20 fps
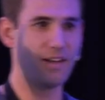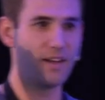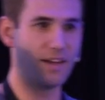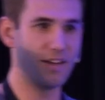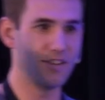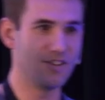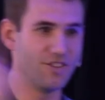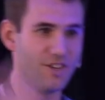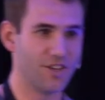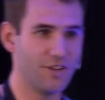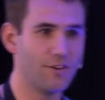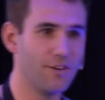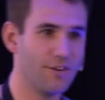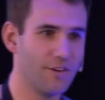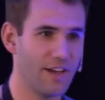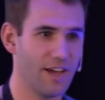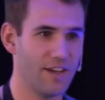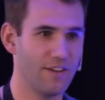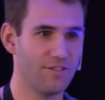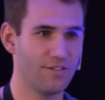a
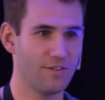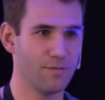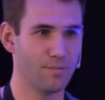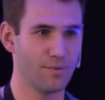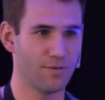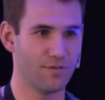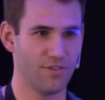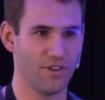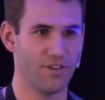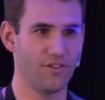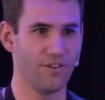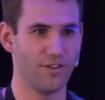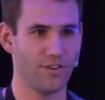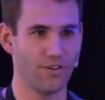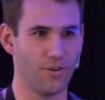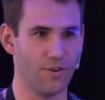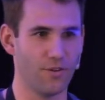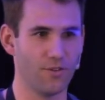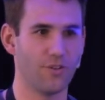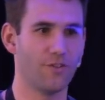geolocation position
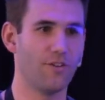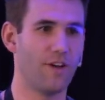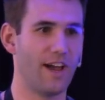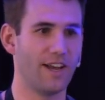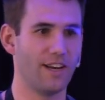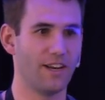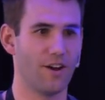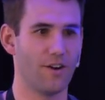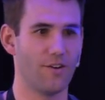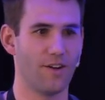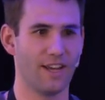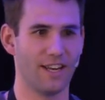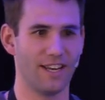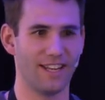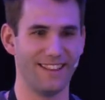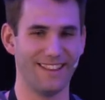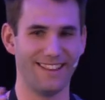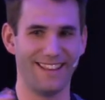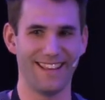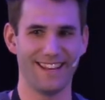on the Rhino and
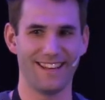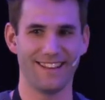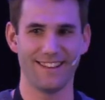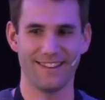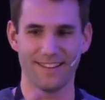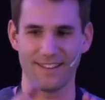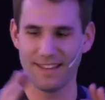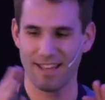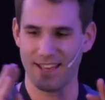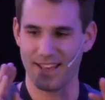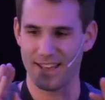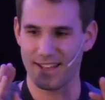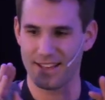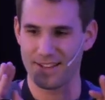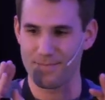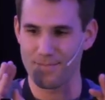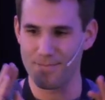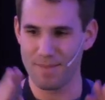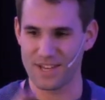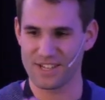it didn't
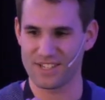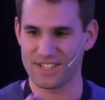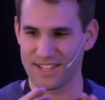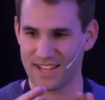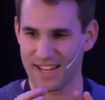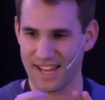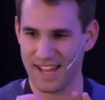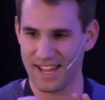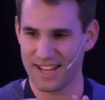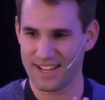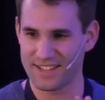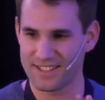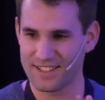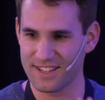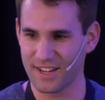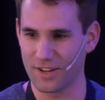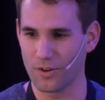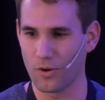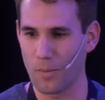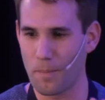miss a
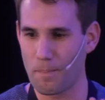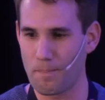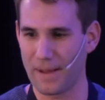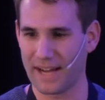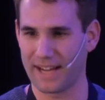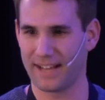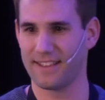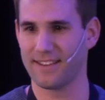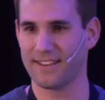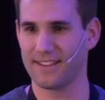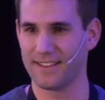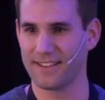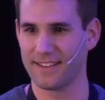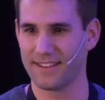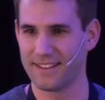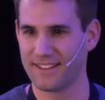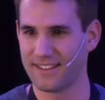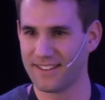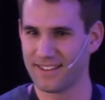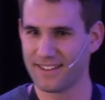single packet.
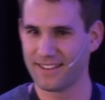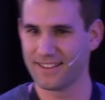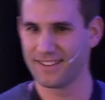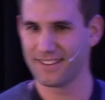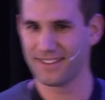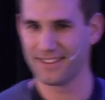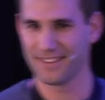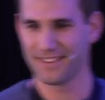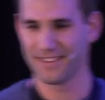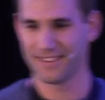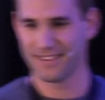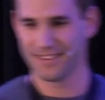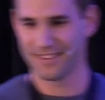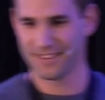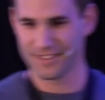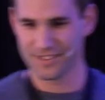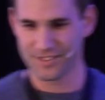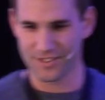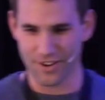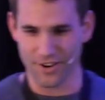
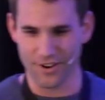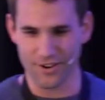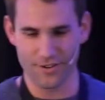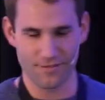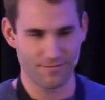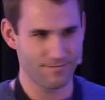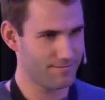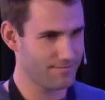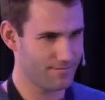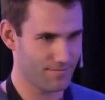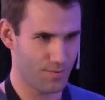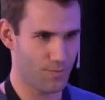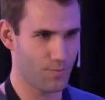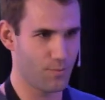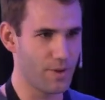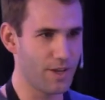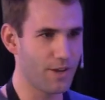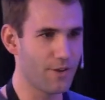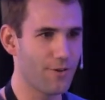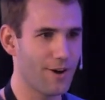So
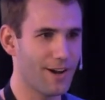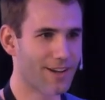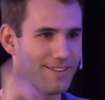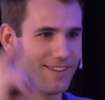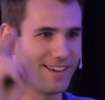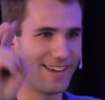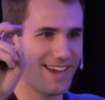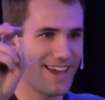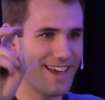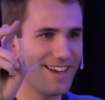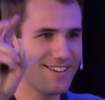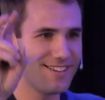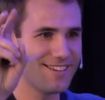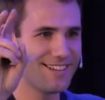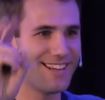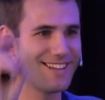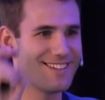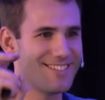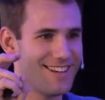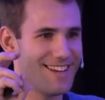we cracked the case,
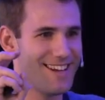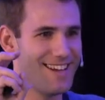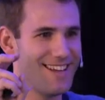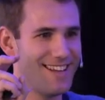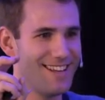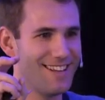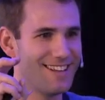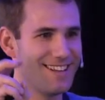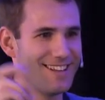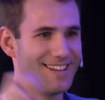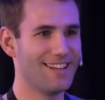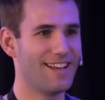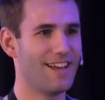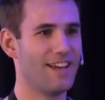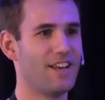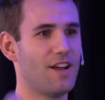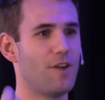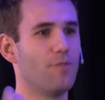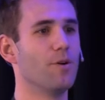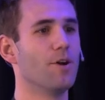let's say,
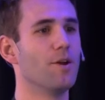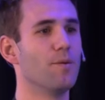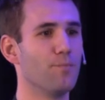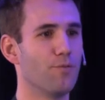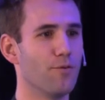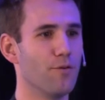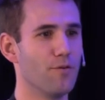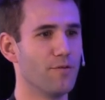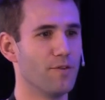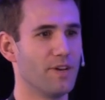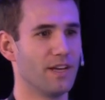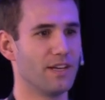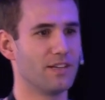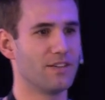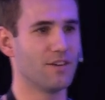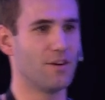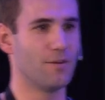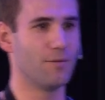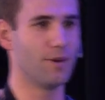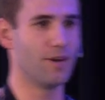and now we're improving.
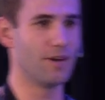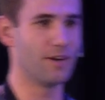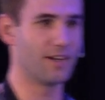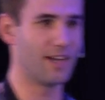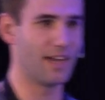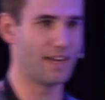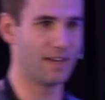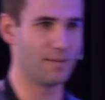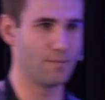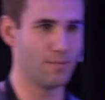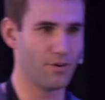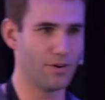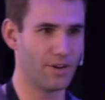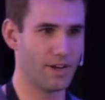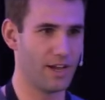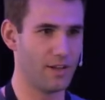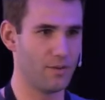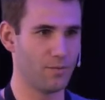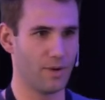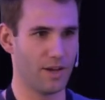So we're getting more
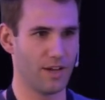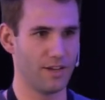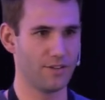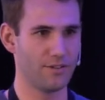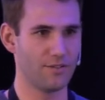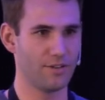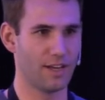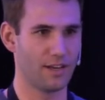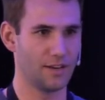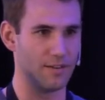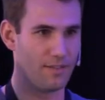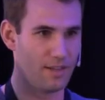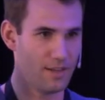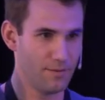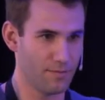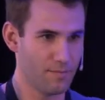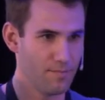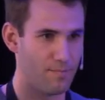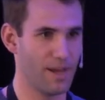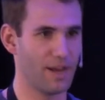gateways to get an
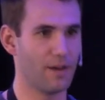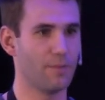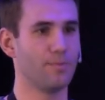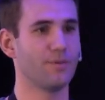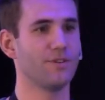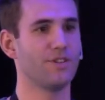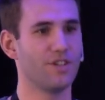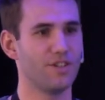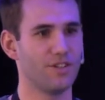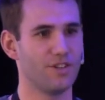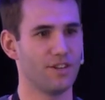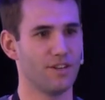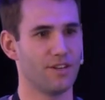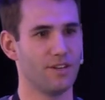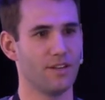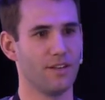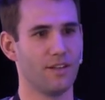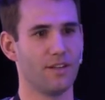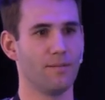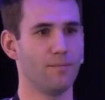even better
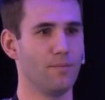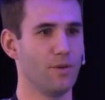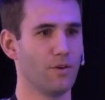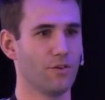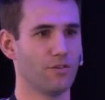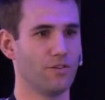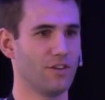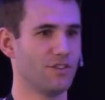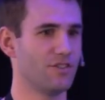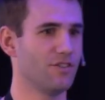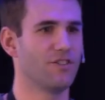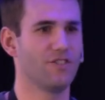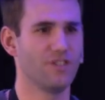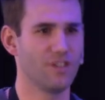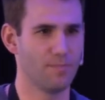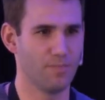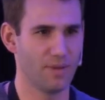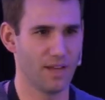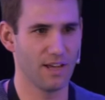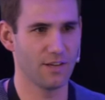position because it's not
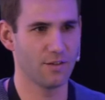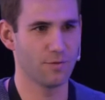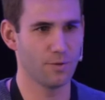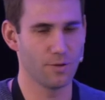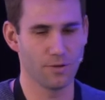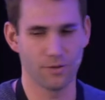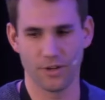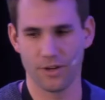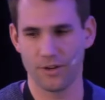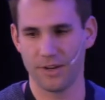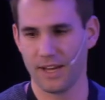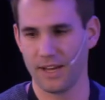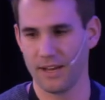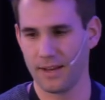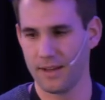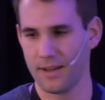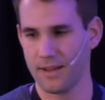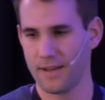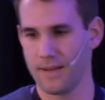GPS, we all know that.